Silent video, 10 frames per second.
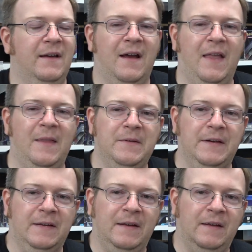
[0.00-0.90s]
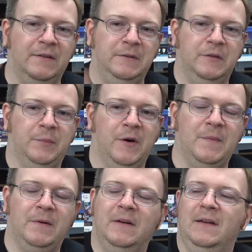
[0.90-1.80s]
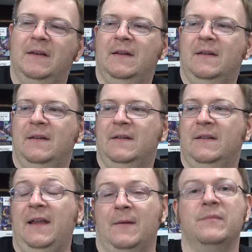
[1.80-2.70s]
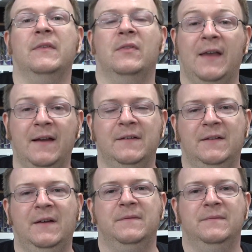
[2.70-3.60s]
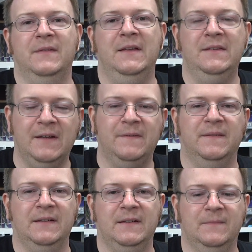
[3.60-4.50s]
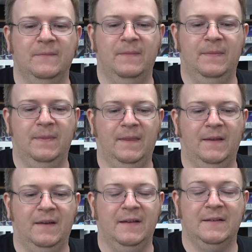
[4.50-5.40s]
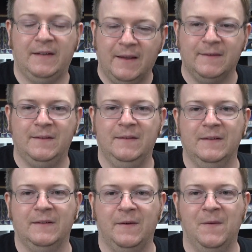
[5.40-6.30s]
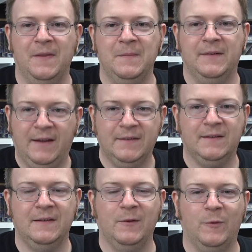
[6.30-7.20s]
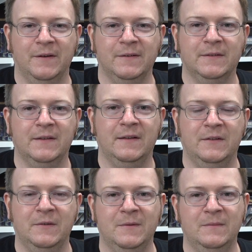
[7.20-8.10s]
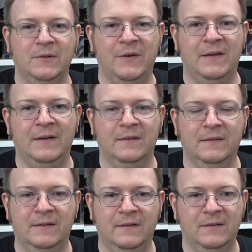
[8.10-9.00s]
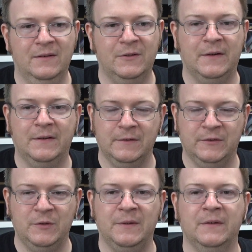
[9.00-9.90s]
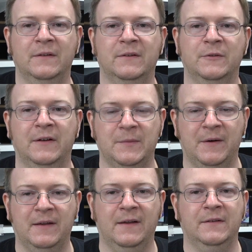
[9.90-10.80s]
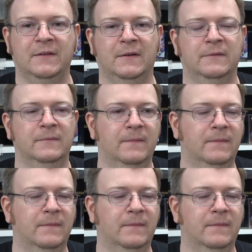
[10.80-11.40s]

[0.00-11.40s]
And then you're gonna get exclusive promo. Yeah, that kind of stuff is definitely, it's a test. This is all them testing the waters into doing direct to consumer, direct to market kind of stuff.